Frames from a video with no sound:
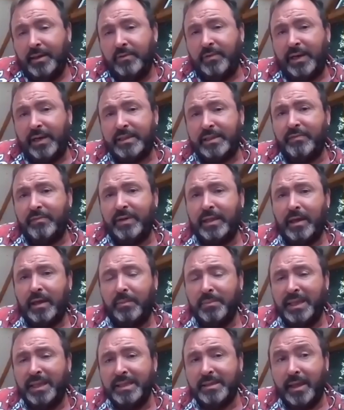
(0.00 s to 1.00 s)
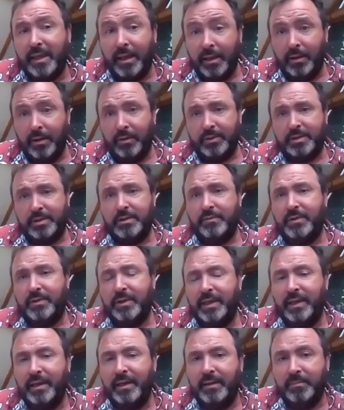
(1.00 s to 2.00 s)
effectively that means that lots of
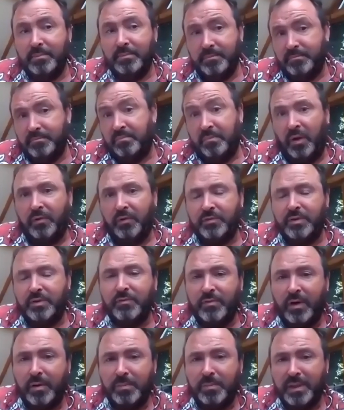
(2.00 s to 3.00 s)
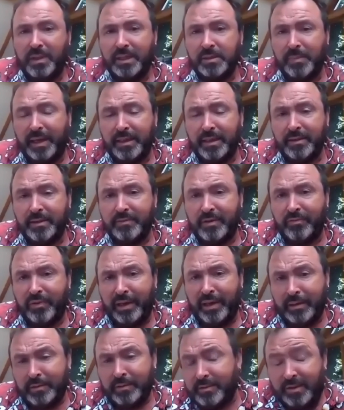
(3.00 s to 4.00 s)
the often very big
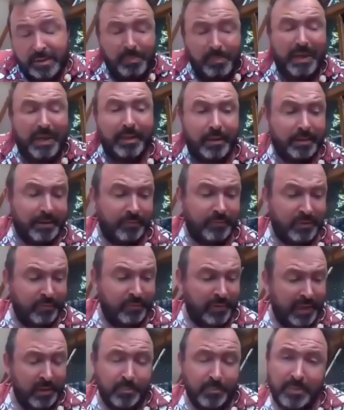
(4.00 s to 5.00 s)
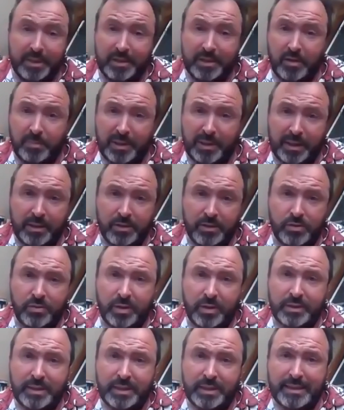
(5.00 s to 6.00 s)
speculative developments that have been
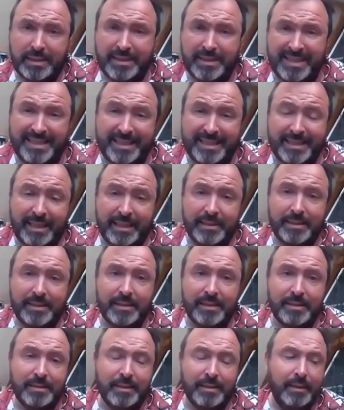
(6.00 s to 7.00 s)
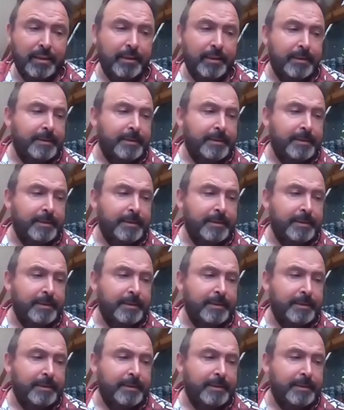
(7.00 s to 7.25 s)
constructed in city centres